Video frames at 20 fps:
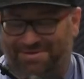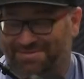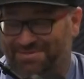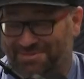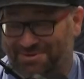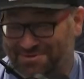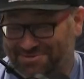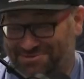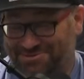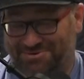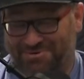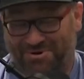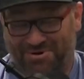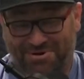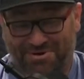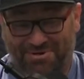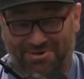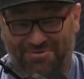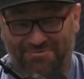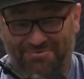those
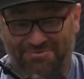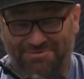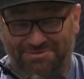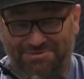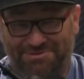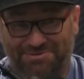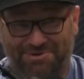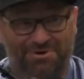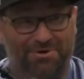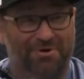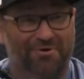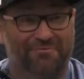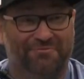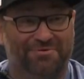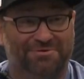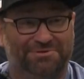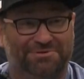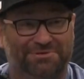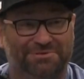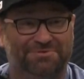coilovers took
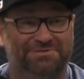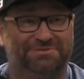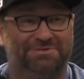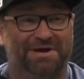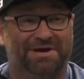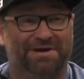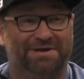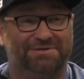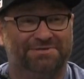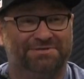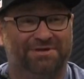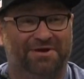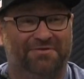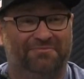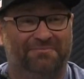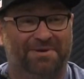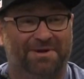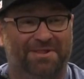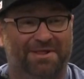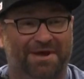over 2 seconds
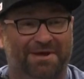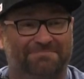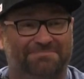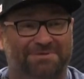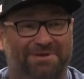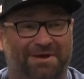off my lap